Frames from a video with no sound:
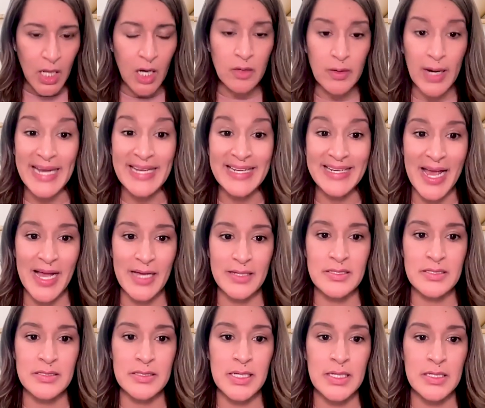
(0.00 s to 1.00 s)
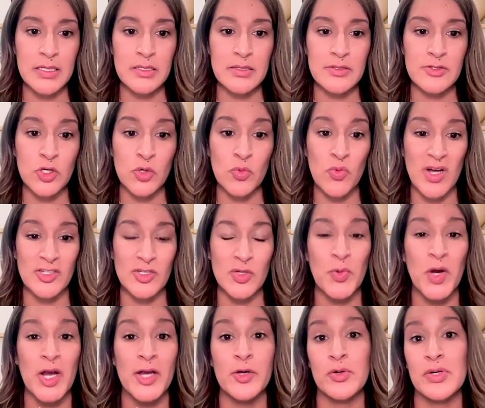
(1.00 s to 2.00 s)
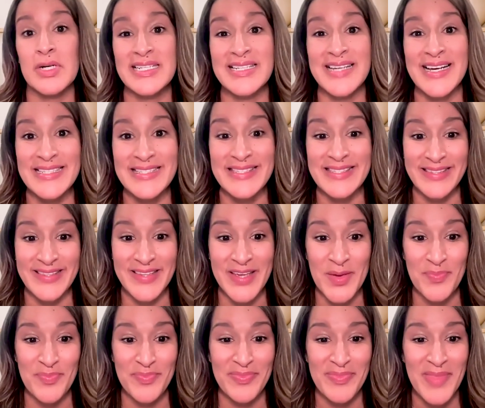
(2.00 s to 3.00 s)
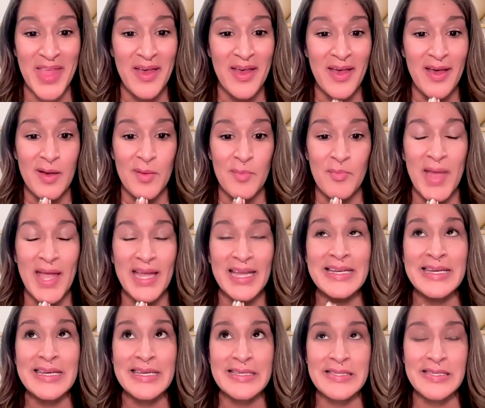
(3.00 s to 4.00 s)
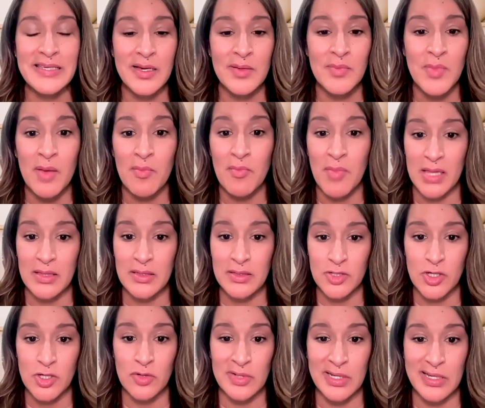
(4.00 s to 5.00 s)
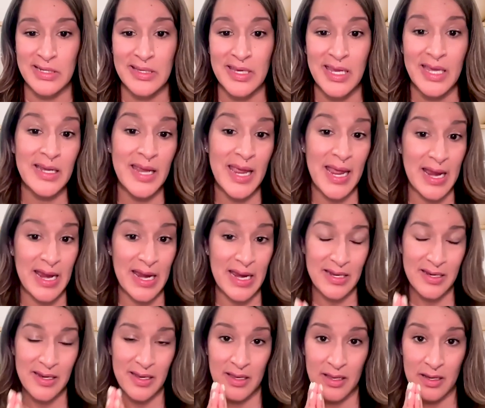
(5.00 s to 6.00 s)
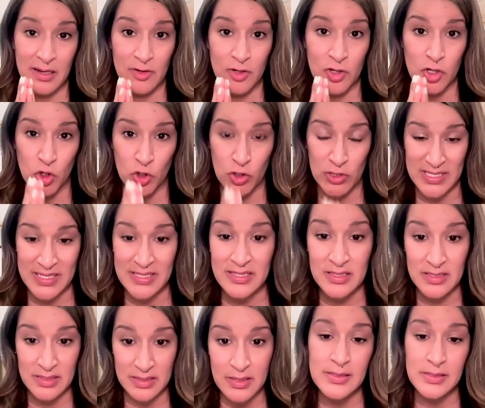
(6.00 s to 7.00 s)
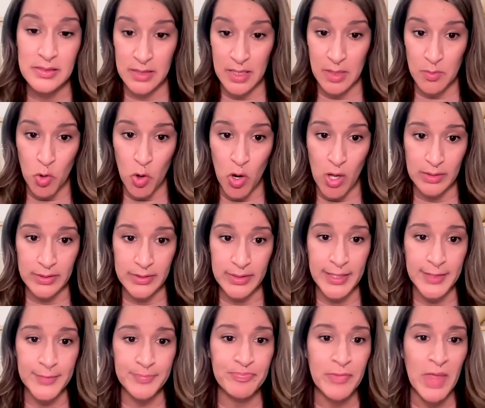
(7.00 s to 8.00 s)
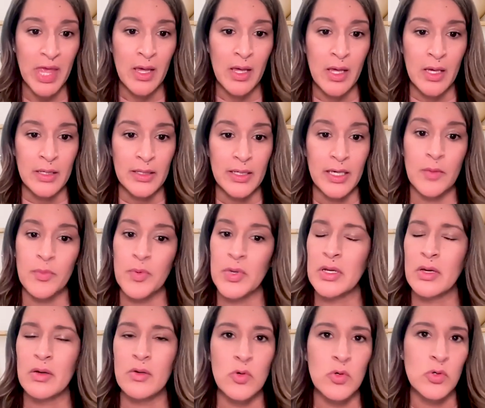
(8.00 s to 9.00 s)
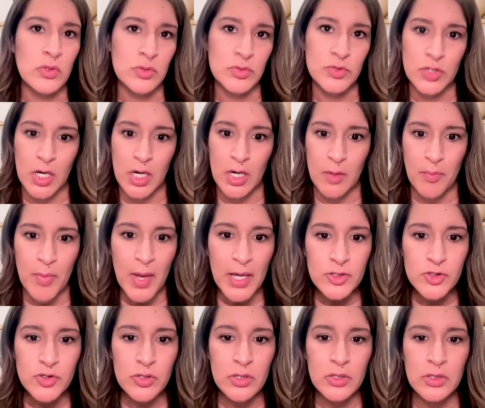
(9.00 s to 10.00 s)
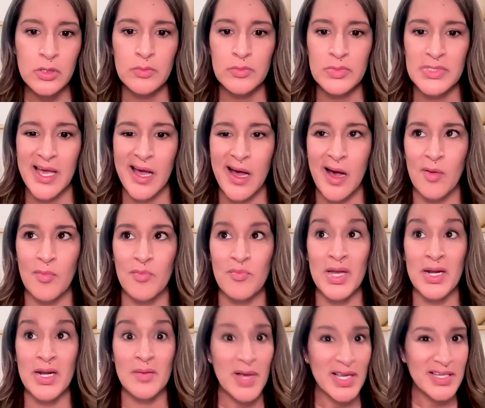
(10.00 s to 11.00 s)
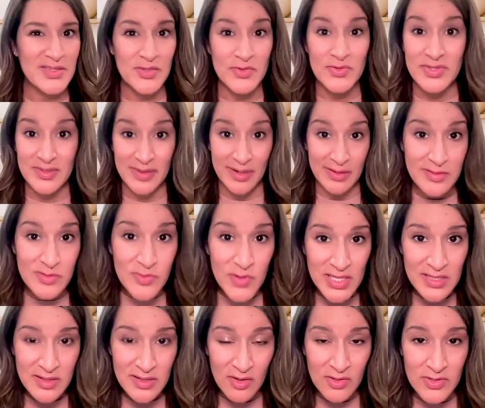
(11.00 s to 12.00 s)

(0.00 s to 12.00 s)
All right, next is you want to prioritize sleep. Magnesium and melatonin can aid in your sleep quality. Keeping a cool, dark bedroom to help minimize those night sweats.